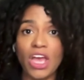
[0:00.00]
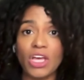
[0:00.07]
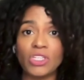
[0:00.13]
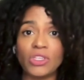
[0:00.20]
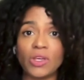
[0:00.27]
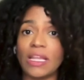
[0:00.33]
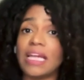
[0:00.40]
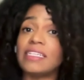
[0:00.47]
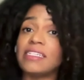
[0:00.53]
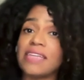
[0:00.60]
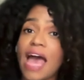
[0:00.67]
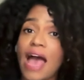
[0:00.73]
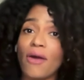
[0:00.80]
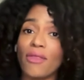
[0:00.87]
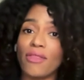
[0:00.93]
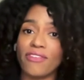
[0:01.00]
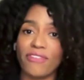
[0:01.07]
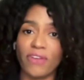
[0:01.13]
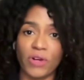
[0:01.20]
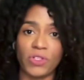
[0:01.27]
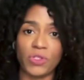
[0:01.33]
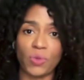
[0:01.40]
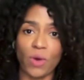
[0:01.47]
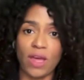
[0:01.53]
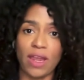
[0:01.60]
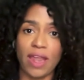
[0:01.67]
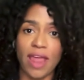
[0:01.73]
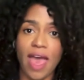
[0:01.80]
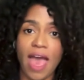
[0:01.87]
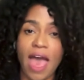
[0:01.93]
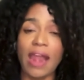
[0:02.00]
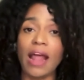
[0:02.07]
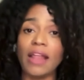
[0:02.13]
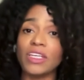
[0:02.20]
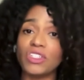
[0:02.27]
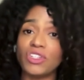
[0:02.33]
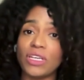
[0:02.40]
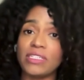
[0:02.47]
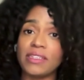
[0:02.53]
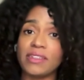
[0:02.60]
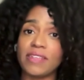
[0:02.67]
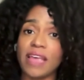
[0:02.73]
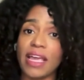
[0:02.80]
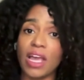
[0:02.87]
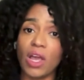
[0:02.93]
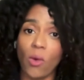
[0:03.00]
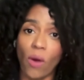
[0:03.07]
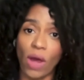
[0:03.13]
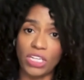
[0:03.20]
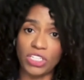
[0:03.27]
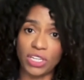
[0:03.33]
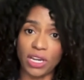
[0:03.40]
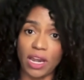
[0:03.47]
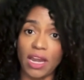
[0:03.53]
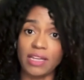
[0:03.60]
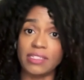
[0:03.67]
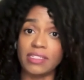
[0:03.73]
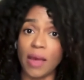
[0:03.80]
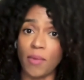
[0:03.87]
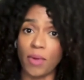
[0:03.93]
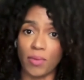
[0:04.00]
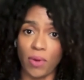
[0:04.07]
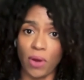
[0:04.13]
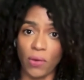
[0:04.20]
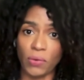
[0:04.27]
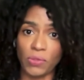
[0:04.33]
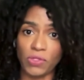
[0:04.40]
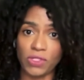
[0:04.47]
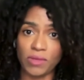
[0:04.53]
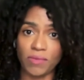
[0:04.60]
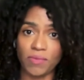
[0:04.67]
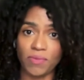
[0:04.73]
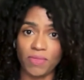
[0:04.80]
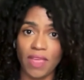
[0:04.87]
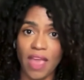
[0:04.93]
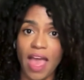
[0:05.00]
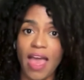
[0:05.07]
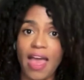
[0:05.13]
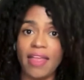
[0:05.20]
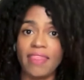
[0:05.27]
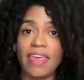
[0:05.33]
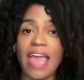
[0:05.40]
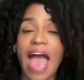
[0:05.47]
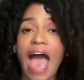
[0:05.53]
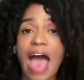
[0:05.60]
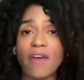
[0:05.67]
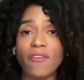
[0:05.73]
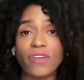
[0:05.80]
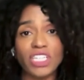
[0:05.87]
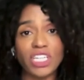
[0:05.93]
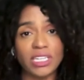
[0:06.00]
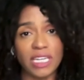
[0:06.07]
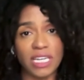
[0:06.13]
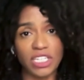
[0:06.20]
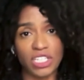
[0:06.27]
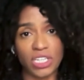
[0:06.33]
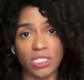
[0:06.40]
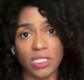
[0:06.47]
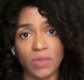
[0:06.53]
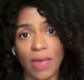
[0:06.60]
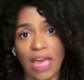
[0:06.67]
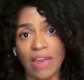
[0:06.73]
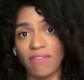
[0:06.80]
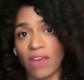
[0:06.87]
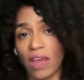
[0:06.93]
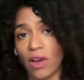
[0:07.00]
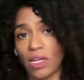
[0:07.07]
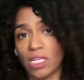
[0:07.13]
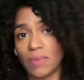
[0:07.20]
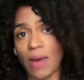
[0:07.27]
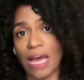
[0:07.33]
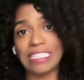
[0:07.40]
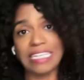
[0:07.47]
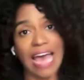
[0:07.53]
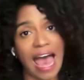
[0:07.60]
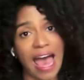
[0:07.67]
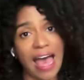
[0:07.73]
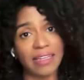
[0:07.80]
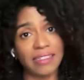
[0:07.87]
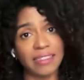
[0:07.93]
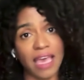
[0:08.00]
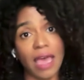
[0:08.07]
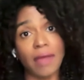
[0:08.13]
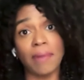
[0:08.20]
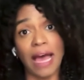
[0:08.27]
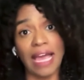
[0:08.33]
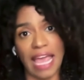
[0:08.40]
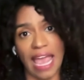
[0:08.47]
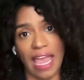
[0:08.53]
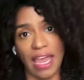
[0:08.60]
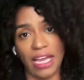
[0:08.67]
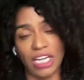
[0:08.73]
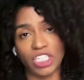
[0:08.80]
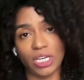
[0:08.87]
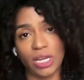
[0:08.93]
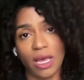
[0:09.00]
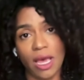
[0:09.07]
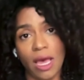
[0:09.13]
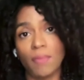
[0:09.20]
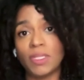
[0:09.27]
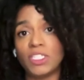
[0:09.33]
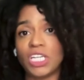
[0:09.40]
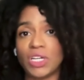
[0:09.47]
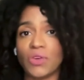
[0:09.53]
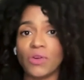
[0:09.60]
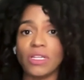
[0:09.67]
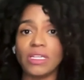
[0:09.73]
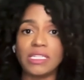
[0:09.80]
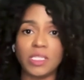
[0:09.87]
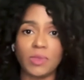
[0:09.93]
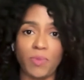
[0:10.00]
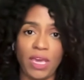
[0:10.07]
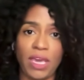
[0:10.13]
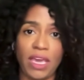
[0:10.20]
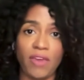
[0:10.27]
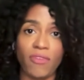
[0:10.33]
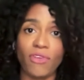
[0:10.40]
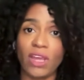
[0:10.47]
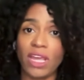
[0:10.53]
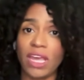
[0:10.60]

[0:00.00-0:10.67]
So let's tackle the first one, and I'll address the second question in a separate post. The average attention span varies by task and by age, but generally speaking, for